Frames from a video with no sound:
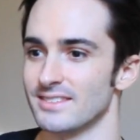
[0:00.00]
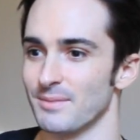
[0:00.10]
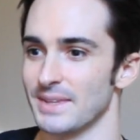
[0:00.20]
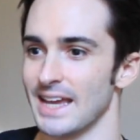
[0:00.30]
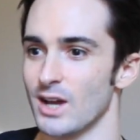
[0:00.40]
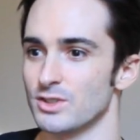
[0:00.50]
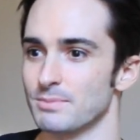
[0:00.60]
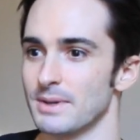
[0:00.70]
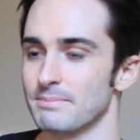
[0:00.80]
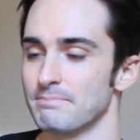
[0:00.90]
something else,
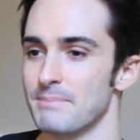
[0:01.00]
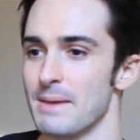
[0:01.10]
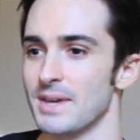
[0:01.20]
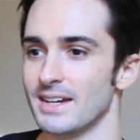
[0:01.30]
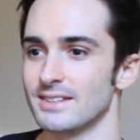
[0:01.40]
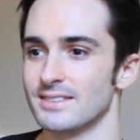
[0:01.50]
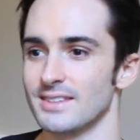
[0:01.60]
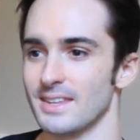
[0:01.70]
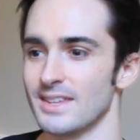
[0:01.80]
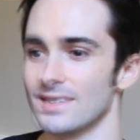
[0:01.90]
but maybe I need to
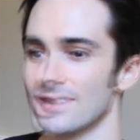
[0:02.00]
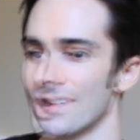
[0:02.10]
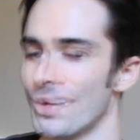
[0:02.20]
say this.